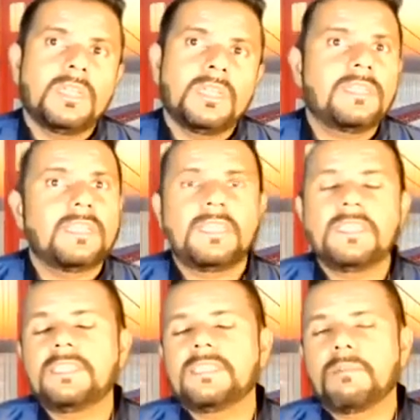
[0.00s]
They're
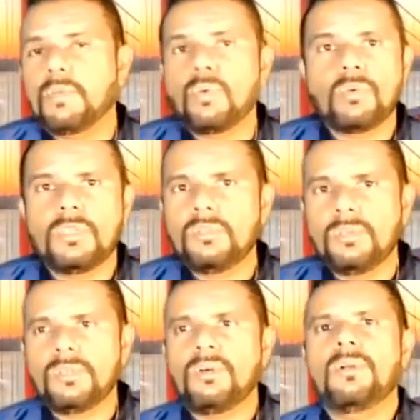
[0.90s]
thinking someone, oh, this
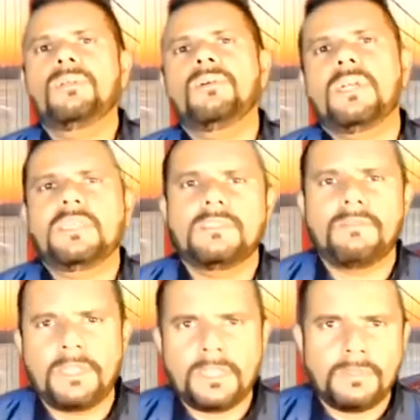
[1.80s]
your hot yoga is
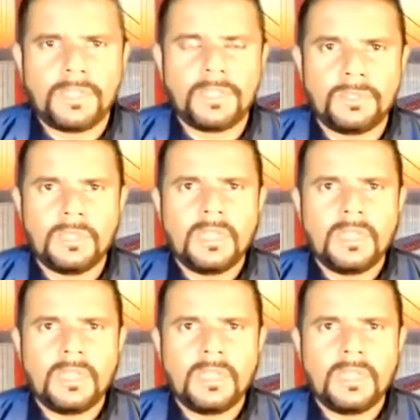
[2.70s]
actually very good.